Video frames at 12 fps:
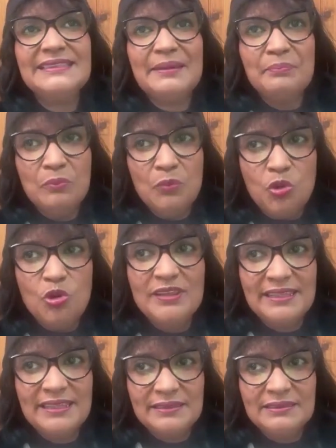say
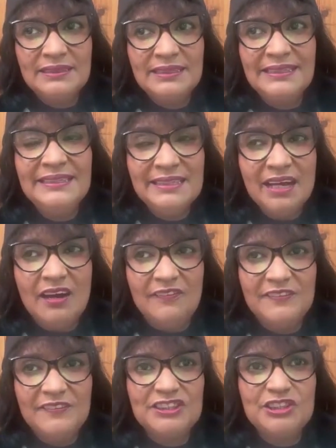
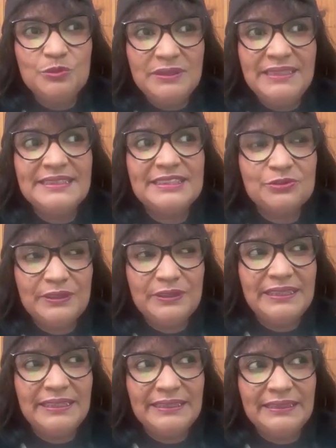enough that you need to
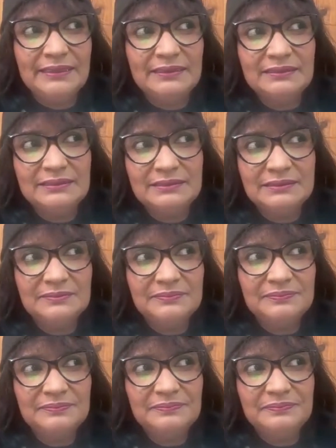really
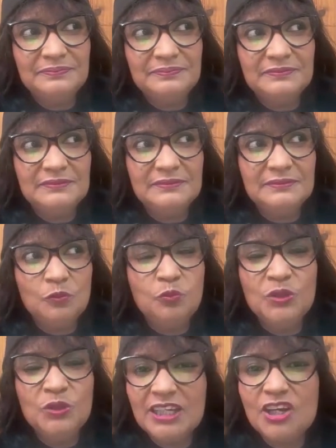
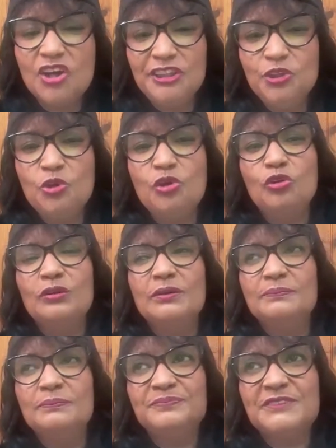work on
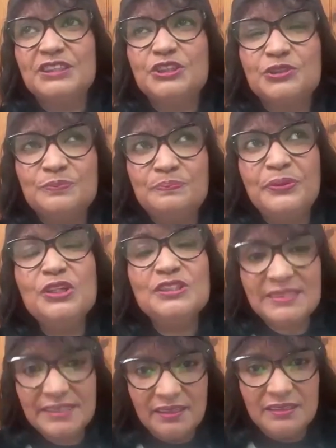your
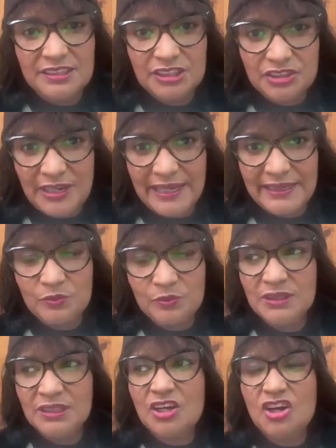personal strength,
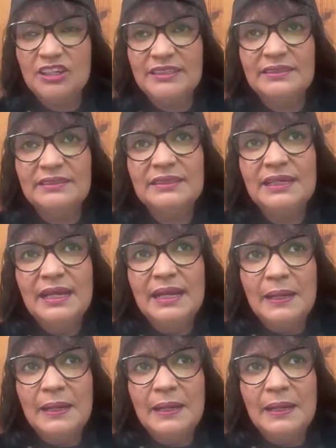work on